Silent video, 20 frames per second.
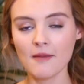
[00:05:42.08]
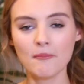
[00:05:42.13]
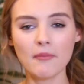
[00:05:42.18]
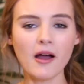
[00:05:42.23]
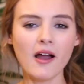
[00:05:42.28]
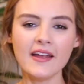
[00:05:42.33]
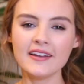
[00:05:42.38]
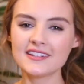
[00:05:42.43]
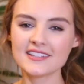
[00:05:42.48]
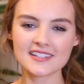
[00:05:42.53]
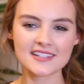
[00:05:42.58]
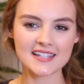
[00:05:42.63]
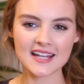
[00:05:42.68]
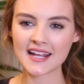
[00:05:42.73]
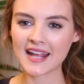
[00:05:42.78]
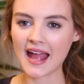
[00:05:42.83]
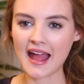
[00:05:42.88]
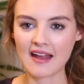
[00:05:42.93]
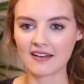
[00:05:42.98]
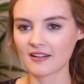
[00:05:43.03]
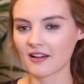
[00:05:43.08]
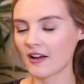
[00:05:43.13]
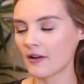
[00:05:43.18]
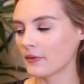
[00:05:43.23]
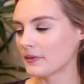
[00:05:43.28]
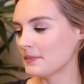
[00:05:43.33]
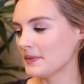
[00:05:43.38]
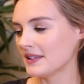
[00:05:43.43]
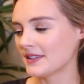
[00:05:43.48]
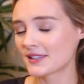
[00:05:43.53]
But I just, again, I
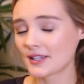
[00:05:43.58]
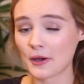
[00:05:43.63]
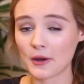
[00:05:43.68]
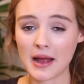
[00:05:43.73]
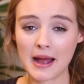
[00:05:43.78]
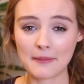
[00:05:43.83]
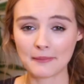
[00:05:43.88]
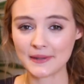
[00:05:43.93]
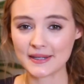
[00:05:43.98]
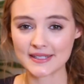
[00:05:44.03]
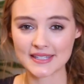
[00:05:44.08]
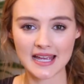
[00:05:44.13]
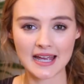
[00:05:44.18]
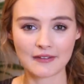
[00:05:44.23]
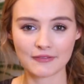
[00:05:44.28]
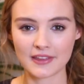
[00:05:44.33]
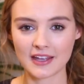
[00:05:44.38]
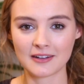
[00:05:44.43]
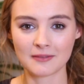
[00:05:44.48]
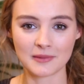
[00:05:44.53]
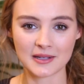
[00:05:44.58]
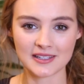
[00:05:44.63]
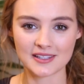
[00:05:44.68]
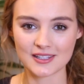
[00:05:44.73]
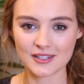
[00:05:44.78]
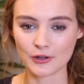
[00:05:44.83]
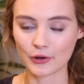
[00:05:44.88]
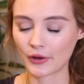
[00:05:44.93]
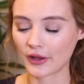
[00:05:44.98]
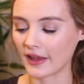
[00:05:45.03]
would be so happy to have that in my
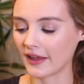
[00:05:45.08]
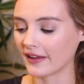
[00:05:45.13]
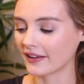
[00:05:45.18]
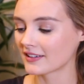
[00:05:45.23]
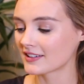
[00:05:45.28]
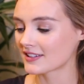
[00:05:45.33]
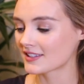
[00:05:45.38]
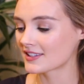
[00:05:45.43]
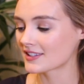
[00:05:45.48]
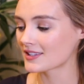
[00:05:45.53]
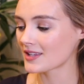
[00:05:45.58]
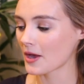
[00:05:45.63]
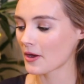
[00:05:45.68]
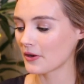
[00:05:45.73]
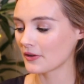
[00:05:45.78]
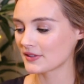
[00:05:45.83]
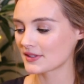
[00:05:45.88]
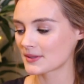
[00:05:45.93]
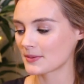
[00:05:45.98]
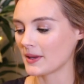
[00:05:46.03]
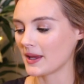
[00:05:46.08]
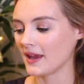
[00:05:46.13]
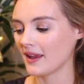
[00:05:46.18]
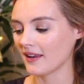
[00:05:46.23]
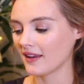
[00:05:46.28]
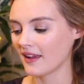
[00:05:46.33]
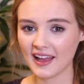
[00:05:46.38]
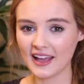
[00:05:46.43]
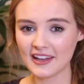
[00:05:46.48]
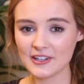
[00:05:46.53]
stocking, just so
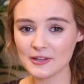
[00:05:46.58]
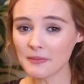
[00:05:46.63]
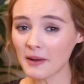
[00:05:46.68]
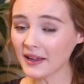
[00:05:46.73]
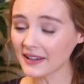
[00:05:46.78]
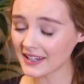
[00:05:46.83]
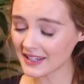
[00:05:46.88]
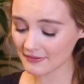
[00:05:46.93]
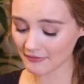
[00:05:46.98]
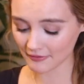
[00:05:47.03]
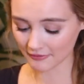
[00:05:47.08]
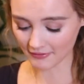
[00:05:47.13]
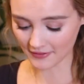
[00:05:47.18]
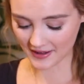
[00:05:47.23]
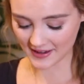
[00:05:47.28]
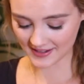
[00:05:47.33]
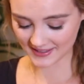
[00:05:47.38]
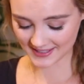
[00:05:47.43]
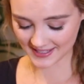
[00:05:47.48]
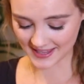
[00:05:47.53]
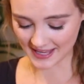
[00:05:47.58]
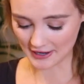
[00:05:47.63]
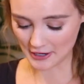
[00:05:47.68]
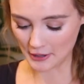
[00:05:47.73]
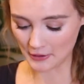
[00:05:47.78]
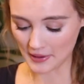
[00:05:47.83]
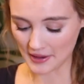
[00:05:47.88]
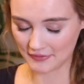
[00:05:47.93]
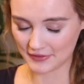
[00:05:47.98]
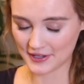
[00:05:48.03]
sweet. And you might even find that
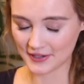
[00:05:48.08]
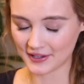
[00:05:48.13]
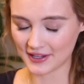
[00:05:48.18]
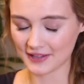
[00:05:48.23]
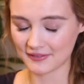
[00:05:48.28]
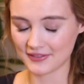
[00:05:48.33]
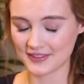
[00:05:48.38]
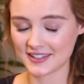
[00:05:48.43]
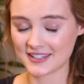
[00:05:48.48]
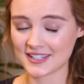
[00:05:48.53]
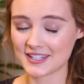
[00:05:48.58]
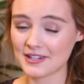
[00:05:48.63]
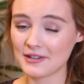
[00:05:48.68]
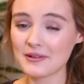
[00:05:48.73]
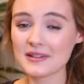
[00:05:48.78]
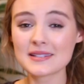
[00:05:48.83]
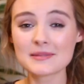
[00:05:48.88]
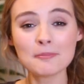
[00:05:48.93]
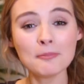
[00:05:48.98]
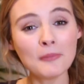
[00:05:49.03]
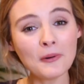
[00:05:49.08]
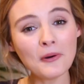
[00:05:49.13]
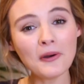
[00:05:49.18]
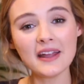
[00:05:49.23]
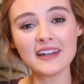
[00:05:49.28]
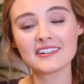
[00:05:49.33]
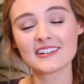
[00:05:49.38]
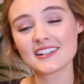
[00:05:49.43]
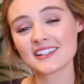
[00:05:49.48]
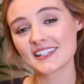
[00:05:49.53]
whoever you give this to is more
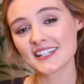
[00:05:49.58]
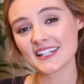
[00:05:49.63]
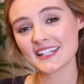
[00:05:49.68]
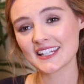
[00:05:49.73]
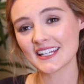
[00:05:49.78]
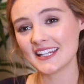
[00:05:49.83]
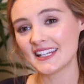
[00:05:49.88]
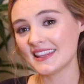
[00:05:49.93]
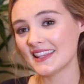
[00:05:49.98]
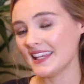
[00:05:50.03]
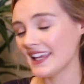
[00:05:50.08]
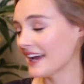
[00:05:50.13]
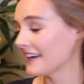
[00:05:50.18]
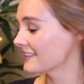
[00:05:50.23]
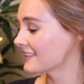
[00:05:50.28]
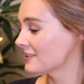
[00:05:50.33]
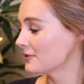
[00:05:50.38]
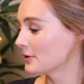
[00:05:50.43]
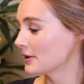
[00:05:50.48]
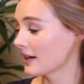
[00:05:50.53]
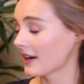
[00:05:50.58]
interested in the actual